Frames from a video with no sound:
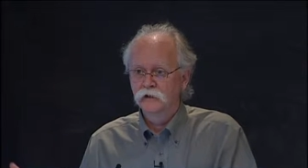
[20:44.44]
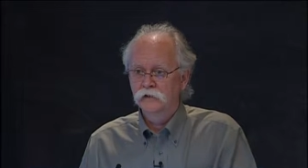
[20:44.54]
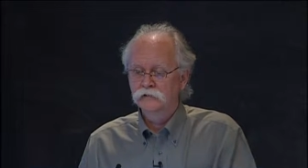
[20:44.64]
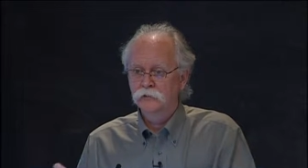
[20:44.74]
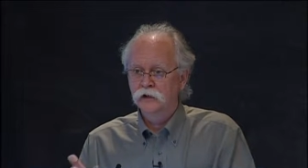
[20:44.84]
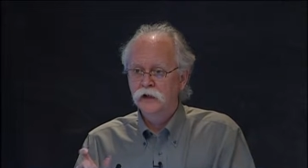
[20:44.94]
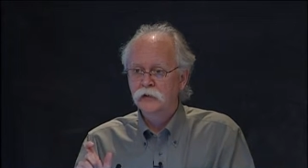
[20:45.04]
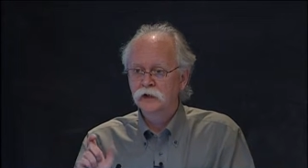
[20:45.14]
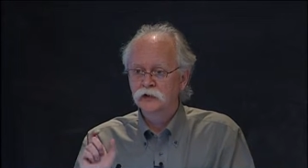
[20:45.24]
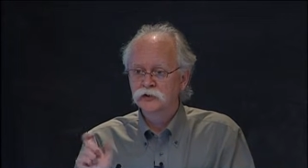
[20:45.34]
So we're
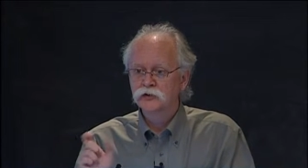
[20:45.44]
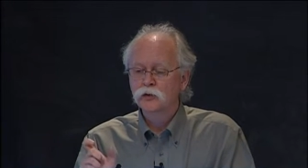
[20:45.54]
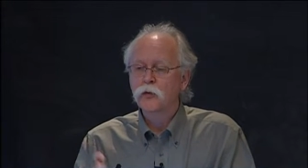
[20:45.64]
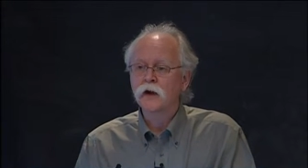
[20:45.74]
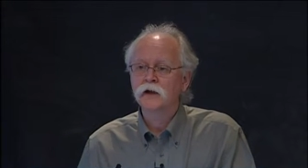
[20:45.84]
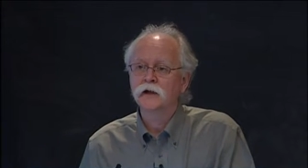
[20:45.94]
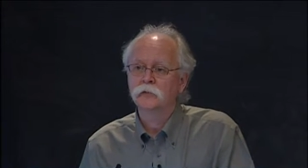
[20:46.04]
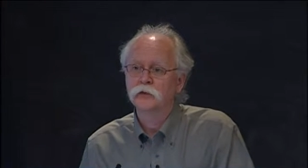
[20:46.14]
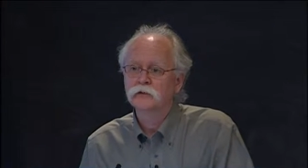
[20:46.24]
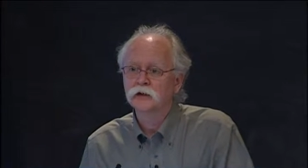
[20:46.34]
intending to just quantitate
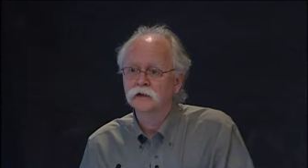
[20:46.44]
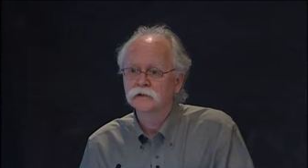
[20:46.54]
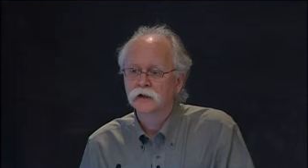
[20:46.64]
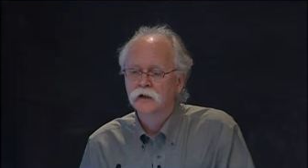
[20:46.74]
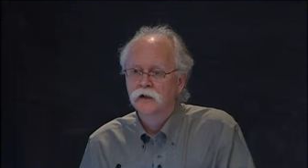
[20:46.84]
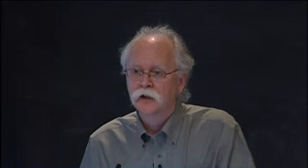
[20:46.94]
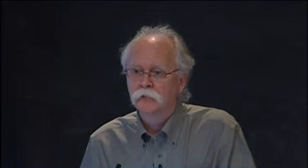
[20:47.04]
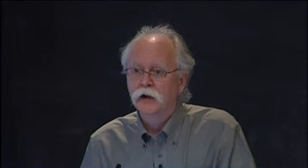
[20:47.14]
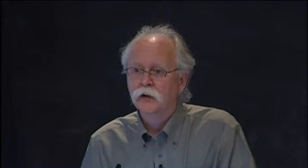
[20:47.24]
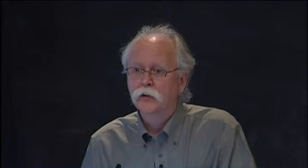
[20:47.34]
proteins
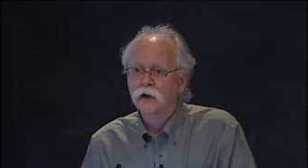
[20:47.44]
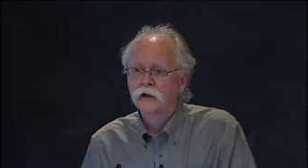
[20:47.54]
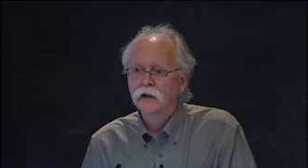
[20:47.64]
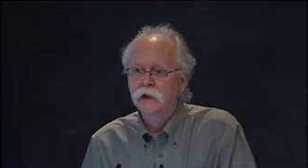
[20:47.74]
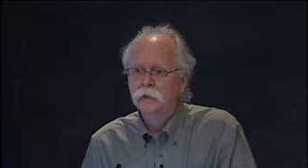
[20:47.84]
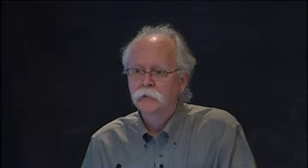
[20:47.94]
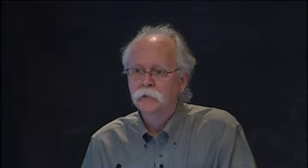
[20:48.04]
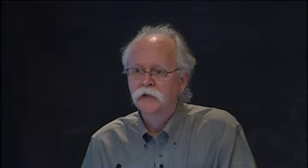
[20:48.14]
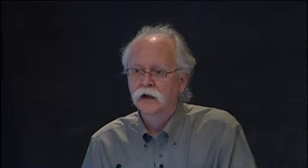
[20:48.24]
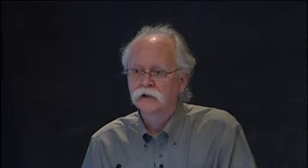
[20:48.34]
by quantitating the
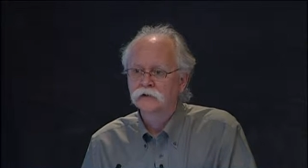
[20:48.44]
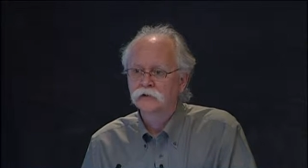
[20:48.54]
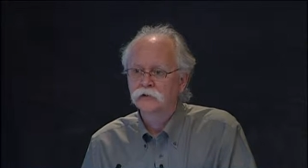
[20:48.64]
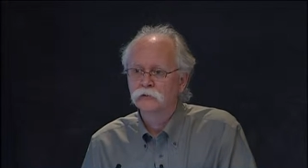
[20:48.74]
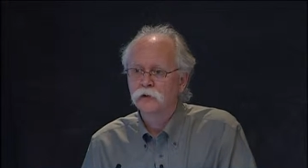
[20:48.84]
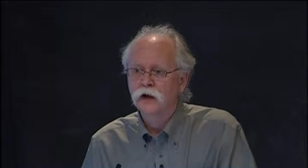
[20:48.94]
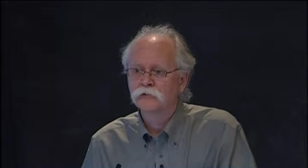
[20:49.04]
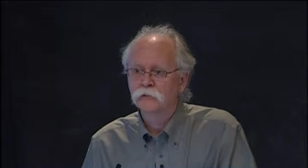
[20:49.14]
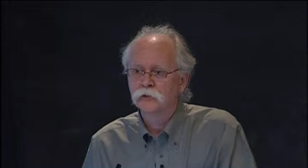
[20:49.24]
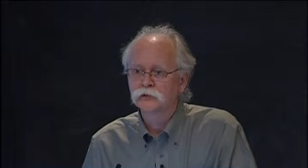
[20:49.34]
peptides that are derived
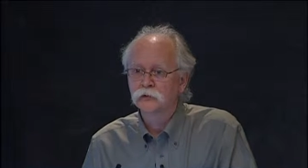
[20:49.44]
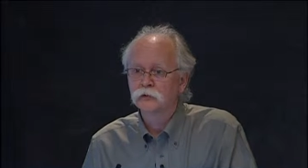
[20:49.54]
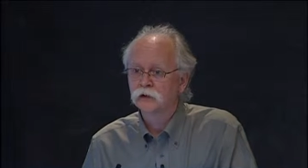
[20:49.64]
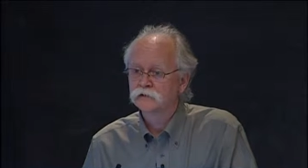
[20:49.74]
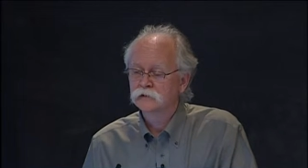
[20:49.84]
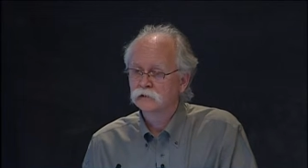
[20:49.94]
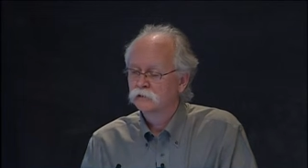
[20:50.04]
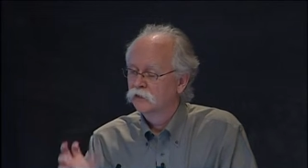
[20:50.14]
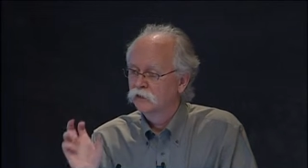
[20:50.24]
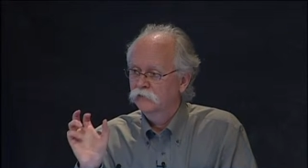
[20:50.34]
from those proteins. So
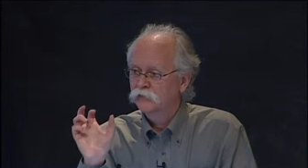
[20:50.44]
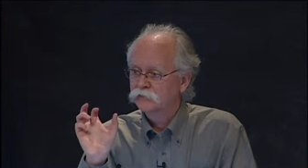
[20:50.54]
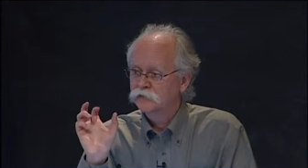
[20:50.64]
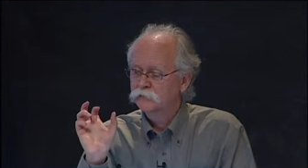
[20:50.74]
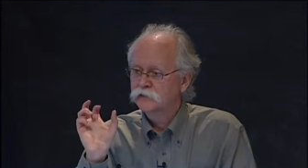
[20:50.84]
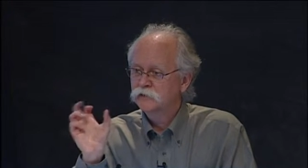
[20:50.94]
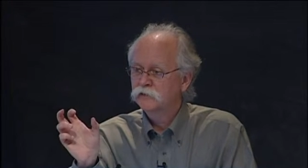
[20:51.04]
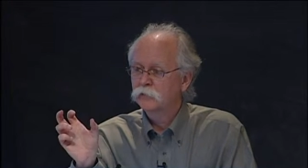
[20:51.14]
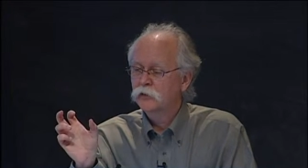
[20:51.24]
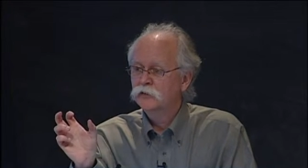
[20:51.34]
there's a
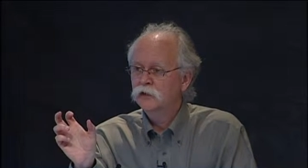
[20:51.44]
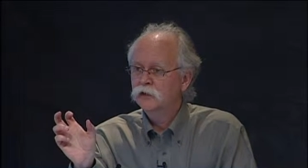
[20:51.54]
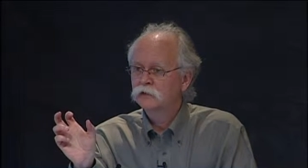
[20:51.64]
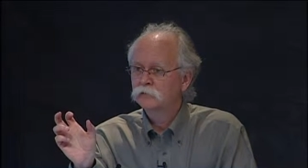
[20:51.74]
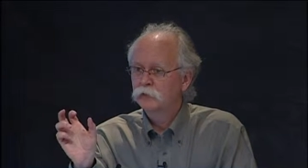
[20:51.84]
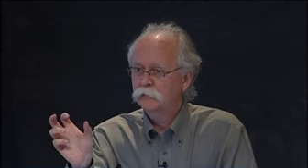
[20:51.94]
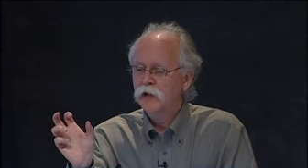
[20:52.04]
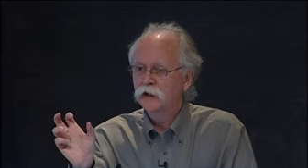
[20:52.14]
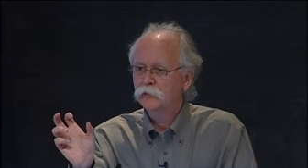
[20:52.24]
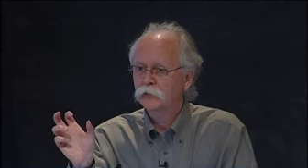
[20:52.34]
specific protein,
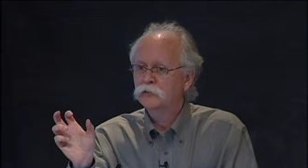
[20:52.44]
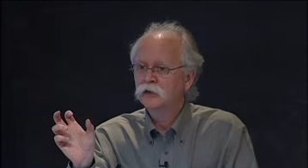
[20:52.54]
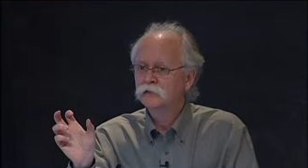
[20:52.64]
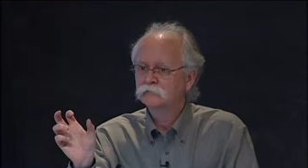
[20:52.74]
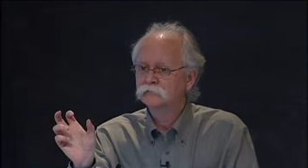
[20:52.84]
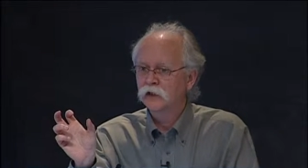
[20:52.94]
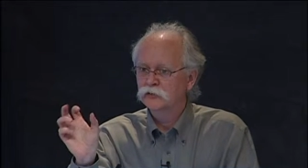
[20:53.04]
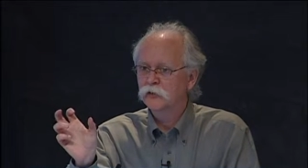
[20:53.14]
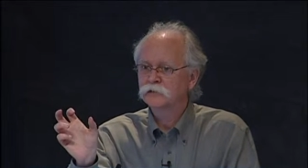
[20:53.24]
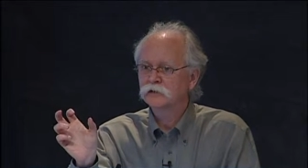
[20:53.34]
peptide in a protein, and
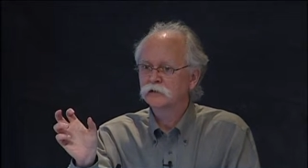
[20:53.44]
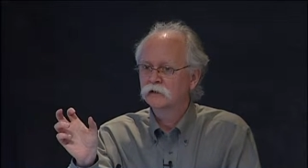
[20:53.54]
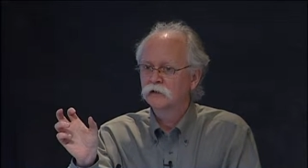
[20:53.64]
trypsin